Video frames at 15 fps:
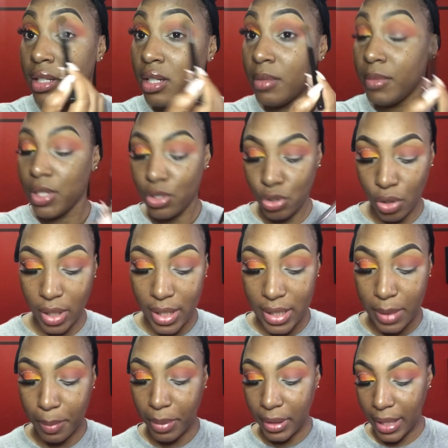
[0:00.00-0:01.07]
to make sure
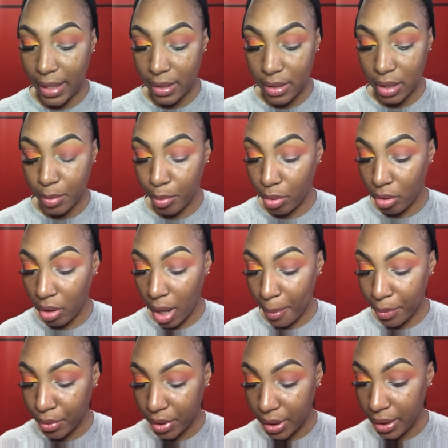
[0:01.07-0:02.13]
it's blended
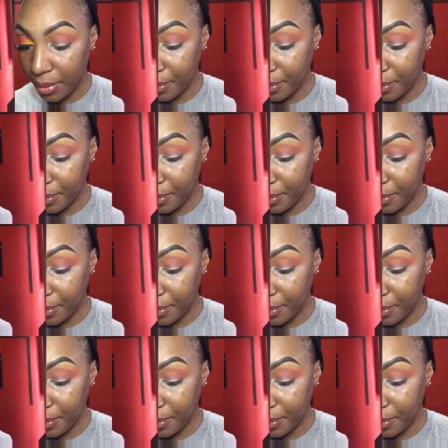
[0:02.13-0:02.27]
properly.